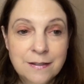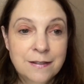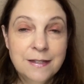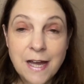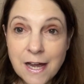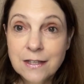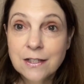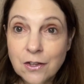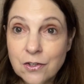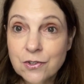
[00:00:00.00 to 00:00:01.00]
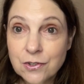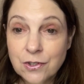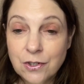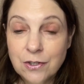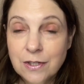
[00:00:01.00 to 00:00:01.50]
That little
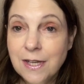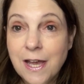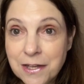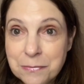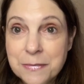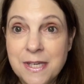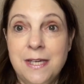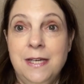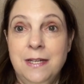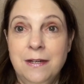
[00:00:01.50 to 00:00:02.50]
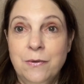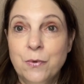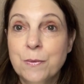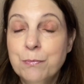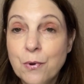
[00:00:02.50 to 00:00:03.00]
girl and me
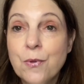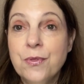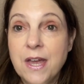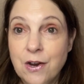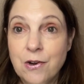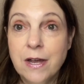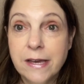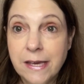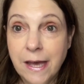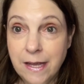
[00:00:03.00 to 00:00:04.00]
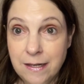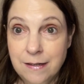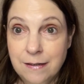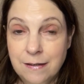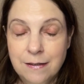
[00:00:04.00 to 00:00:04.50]
were both there again.
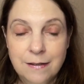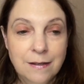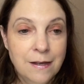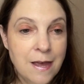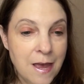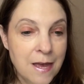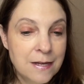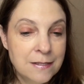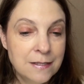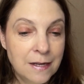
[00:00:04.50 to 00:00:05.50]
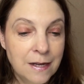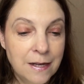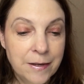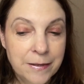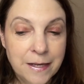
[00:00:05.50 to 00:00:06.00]
And
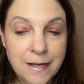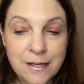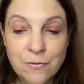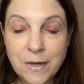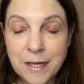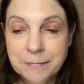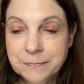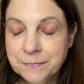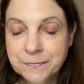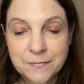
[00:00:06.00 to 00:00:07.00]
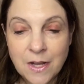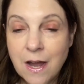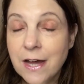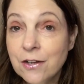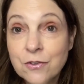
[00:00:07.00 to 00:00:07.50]
anyway,
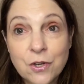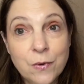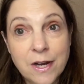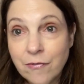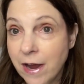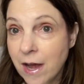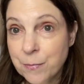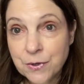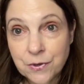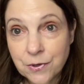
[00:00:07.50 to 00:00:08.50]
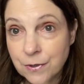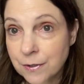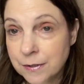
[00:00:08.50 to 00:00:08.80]
I don't know whatever happened to her.